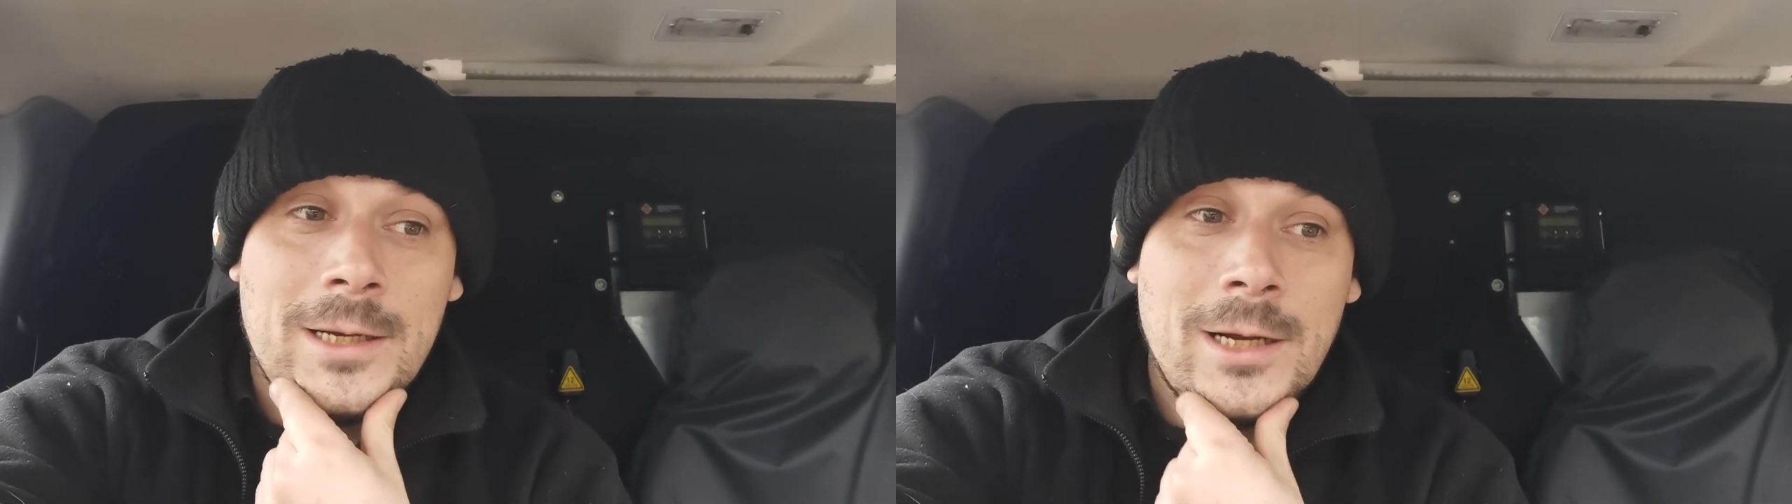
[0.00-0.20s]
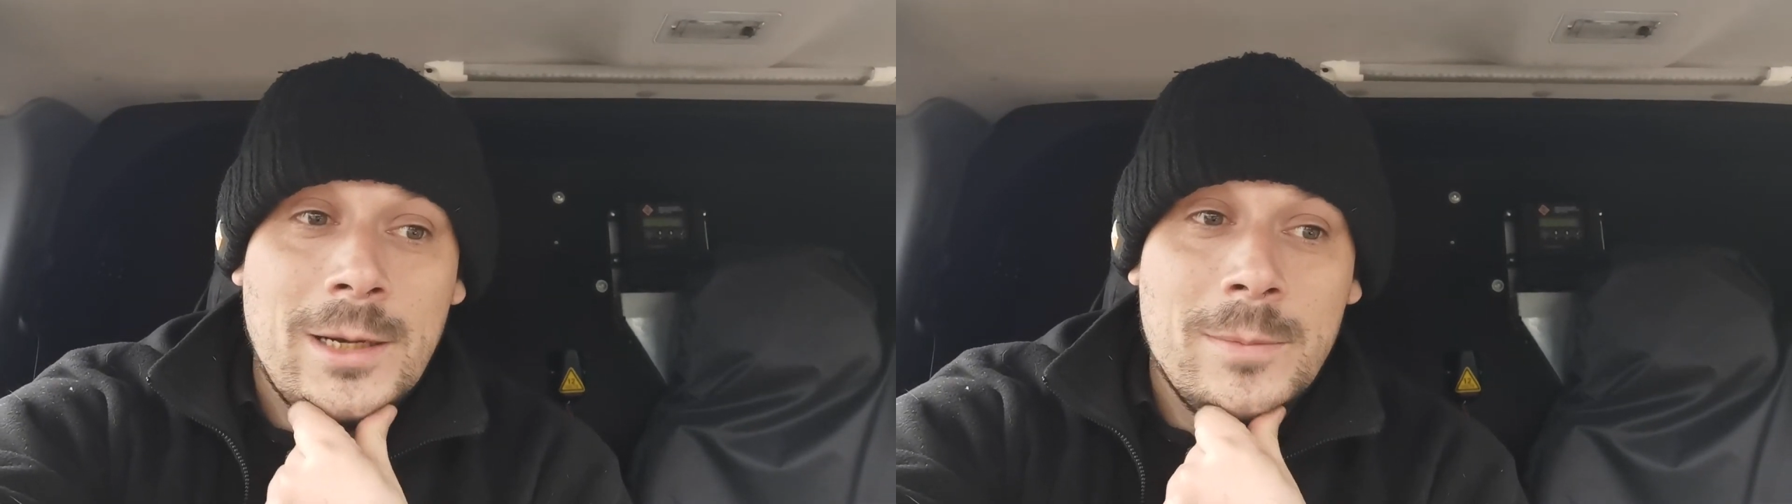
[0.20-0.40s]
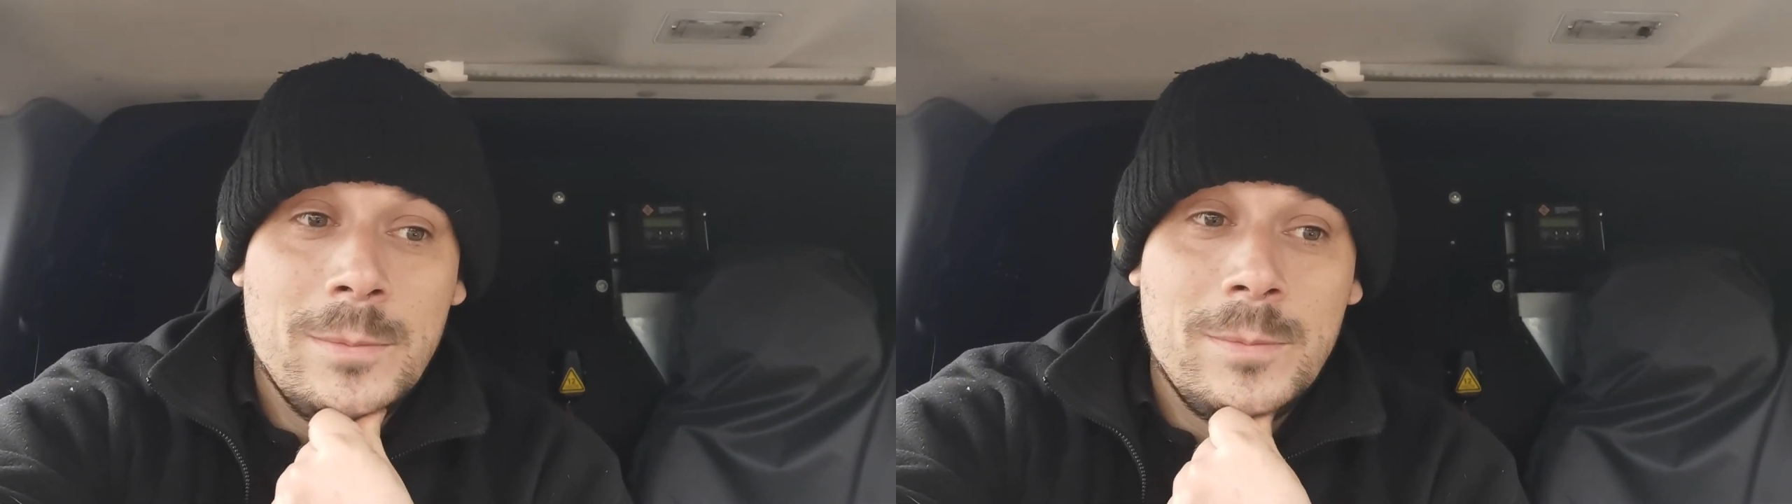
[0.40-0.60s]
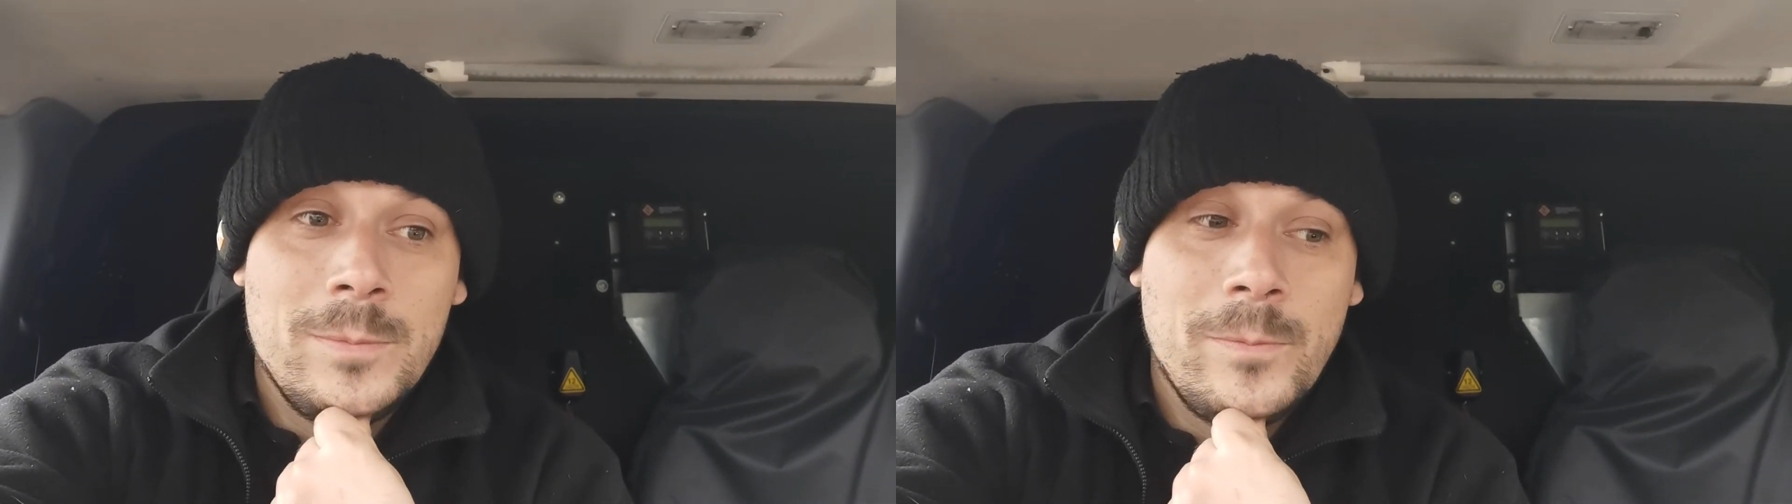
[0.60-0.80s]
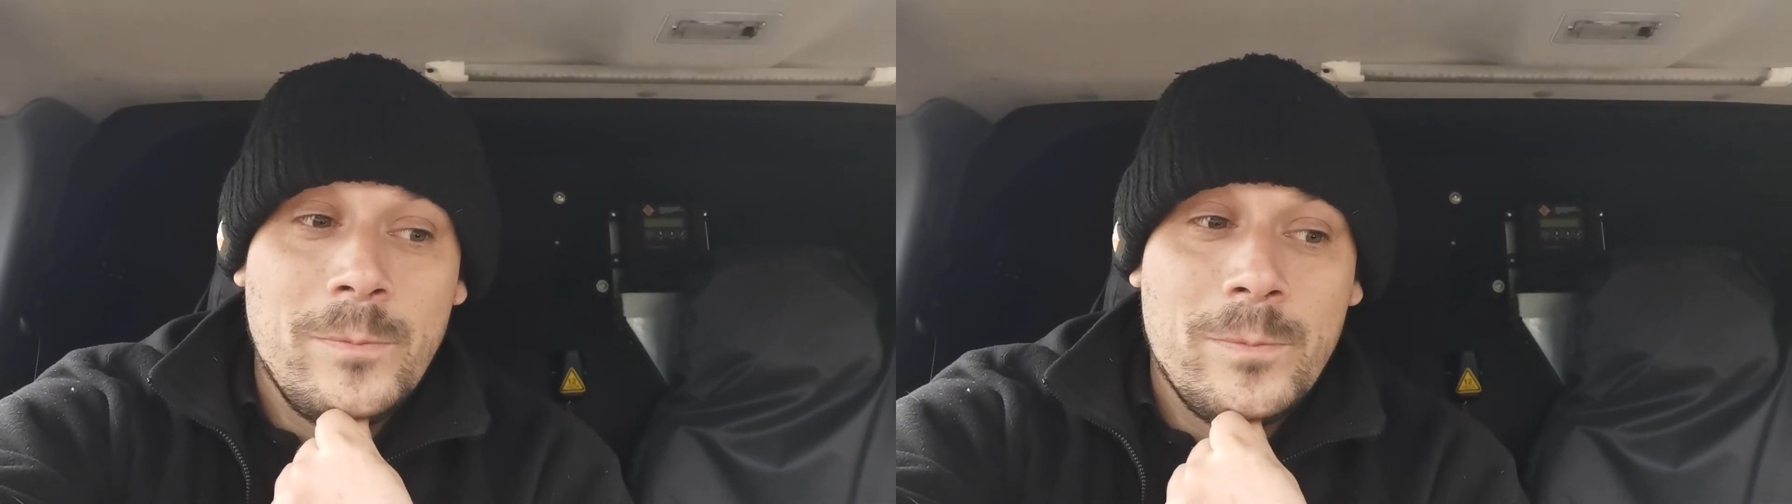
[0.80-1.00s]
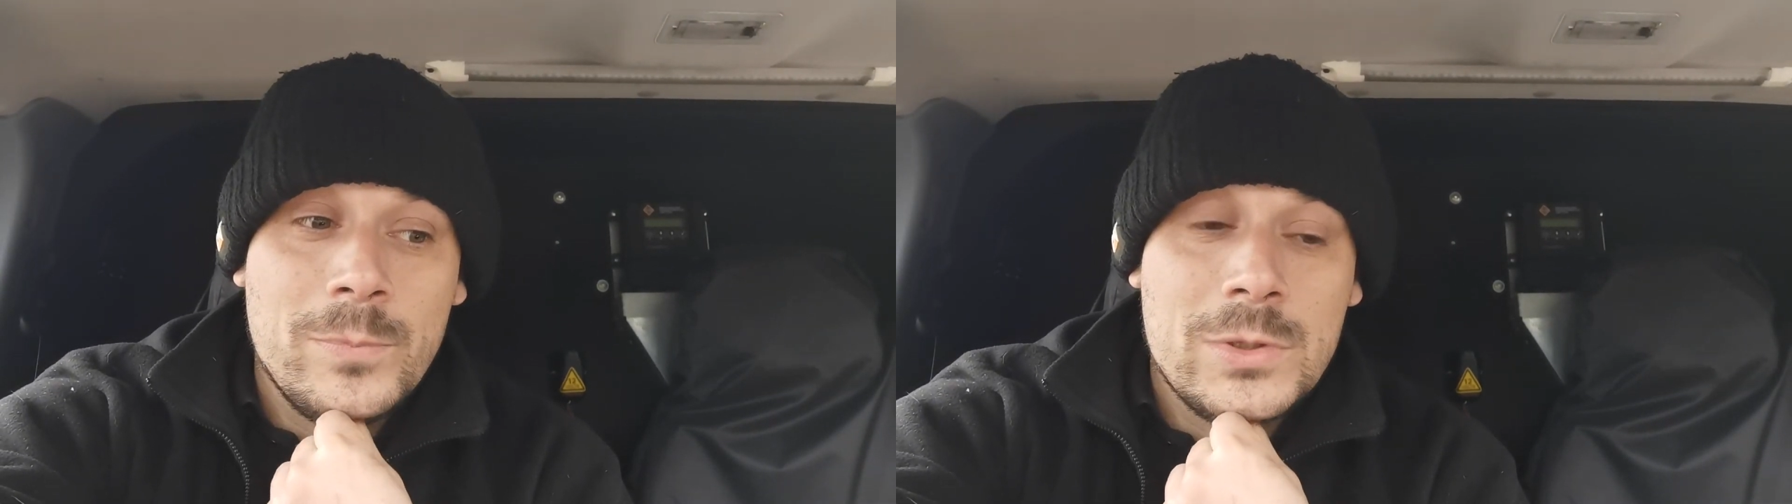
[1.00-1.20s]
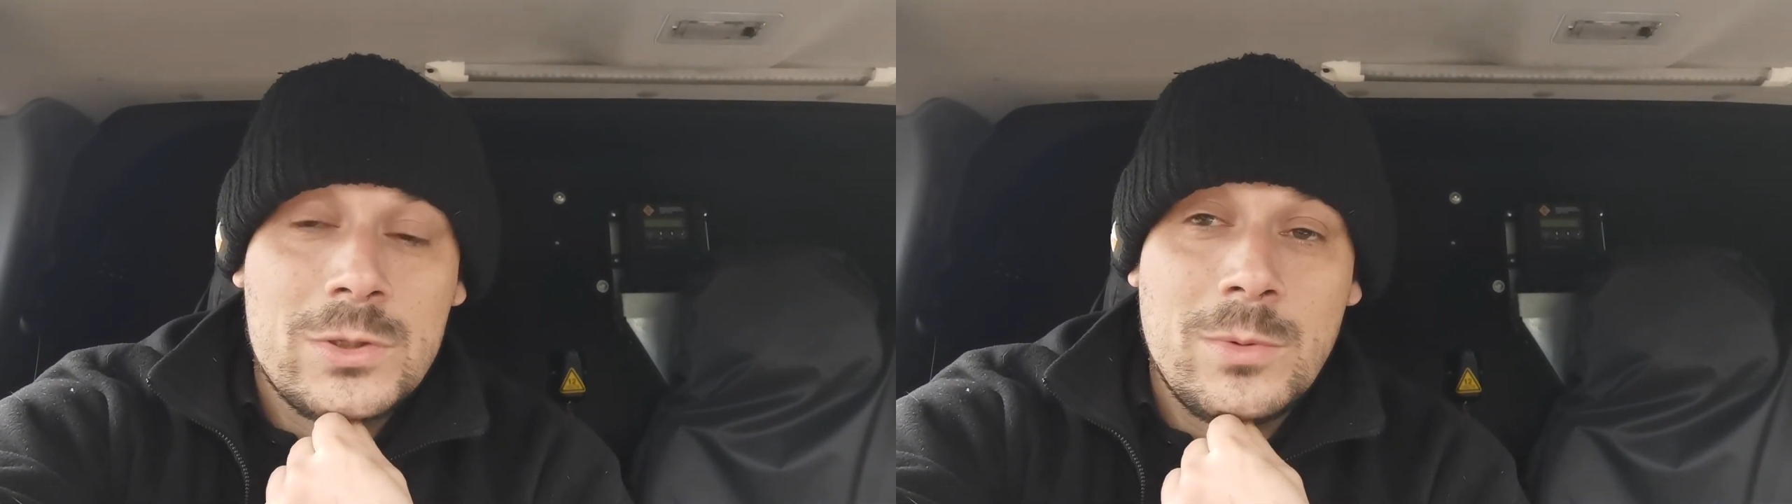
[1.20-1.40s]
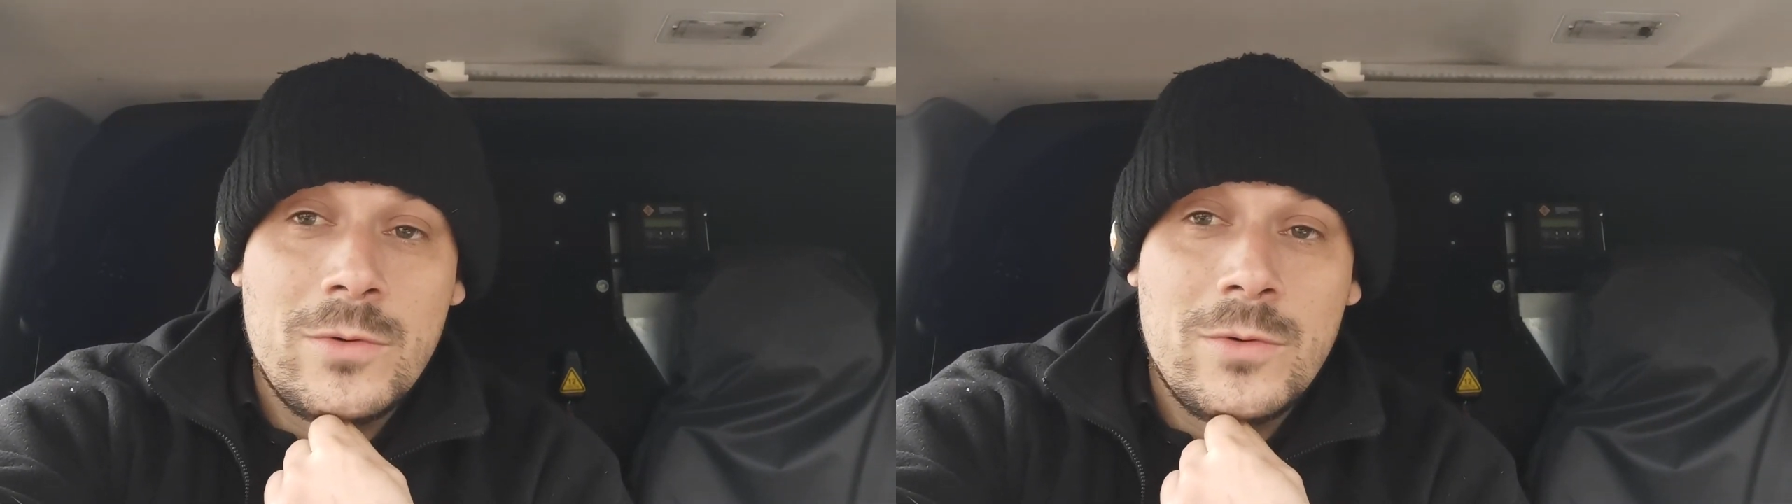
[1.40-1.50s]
So